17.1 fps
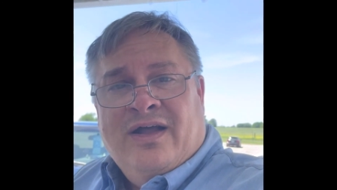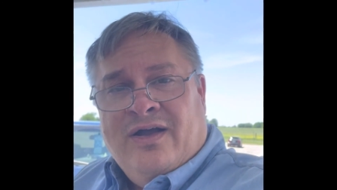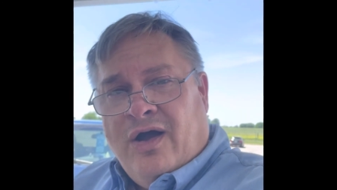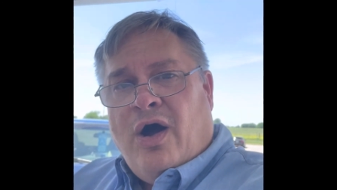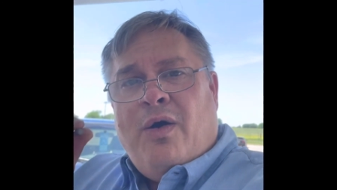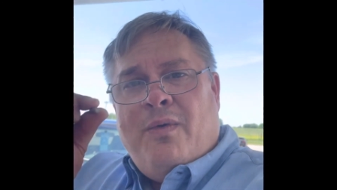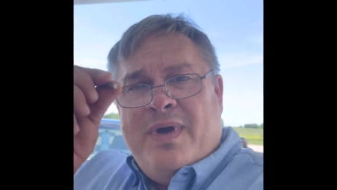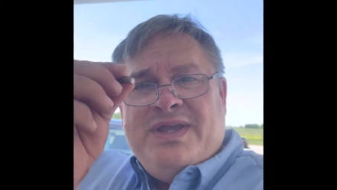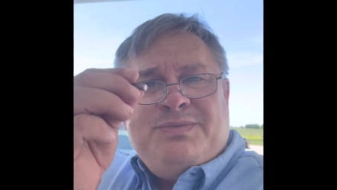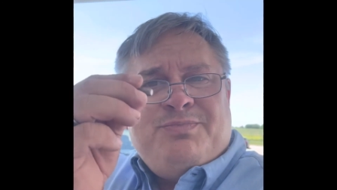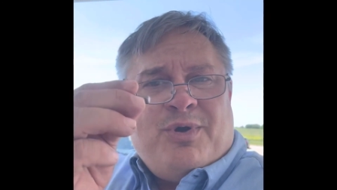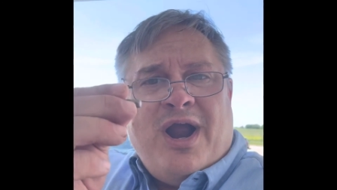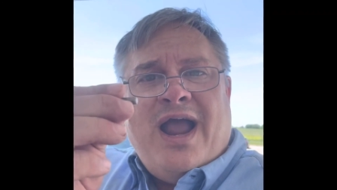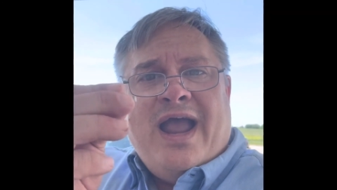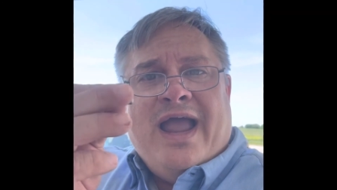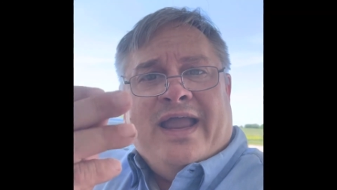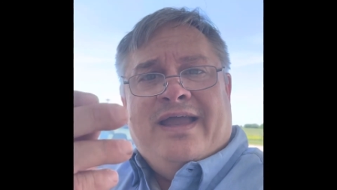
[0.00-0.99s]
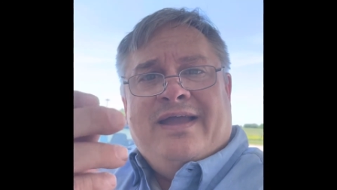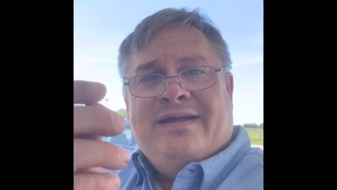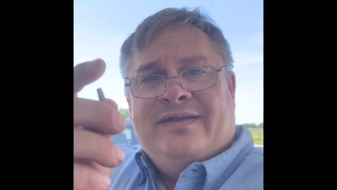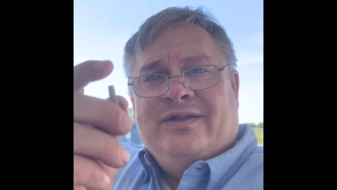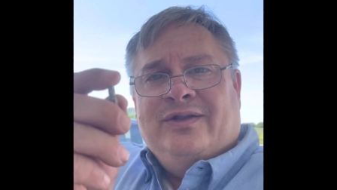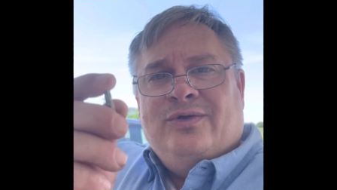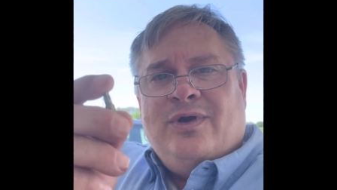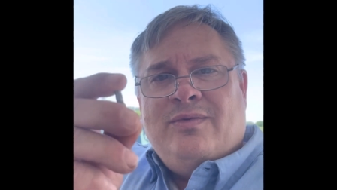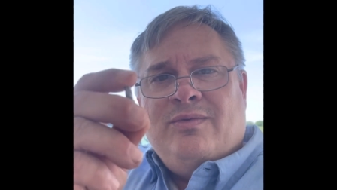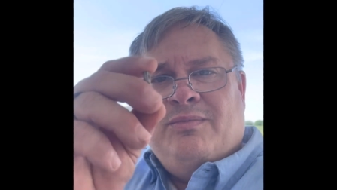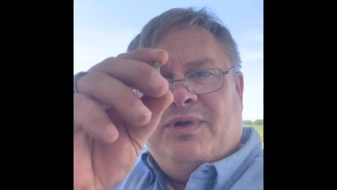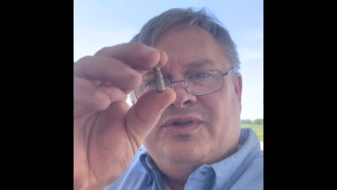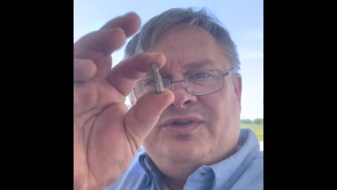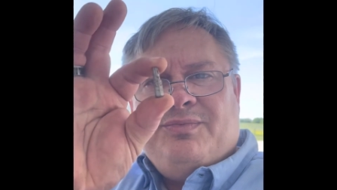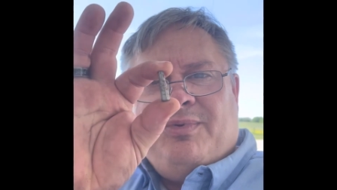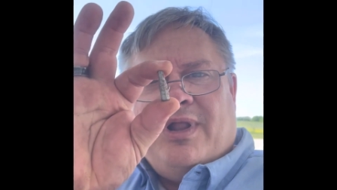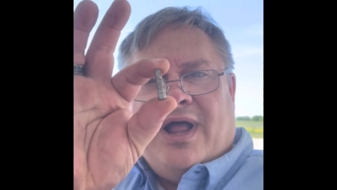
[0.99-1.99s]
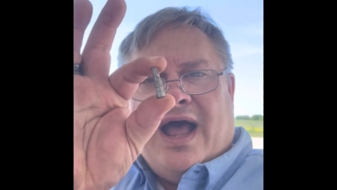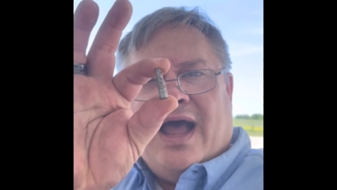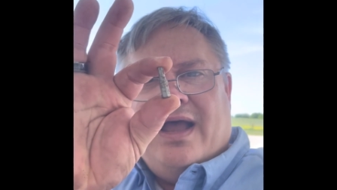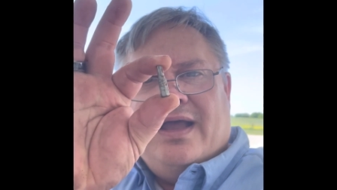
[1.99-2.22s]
always pray and the Lord will multiply.